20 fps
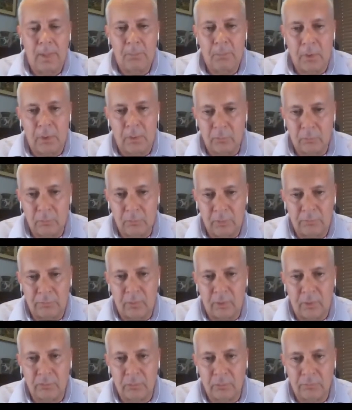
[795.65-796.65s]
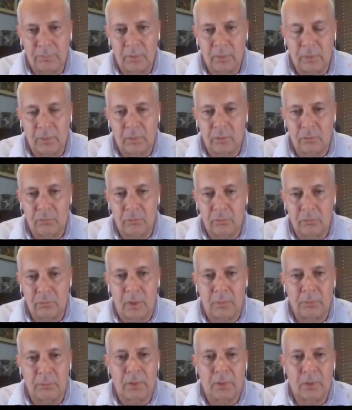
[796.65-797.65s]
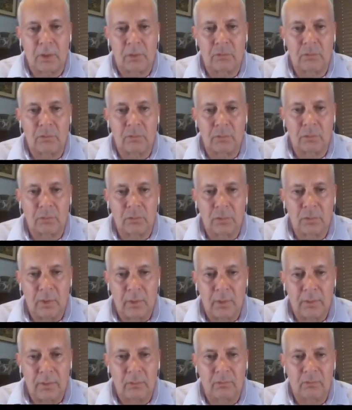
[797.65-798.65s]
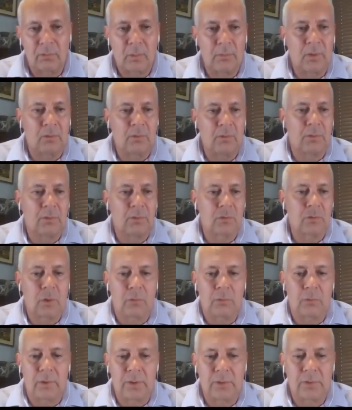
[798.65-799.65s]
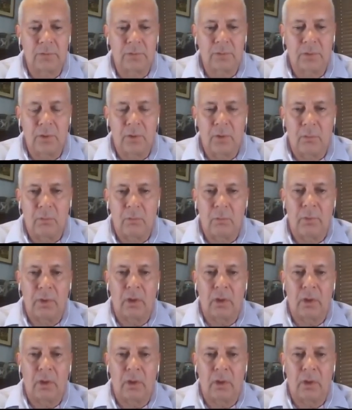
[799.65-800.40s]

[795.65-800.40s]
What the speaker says: but we also feel that there's great potential that some of these other showings will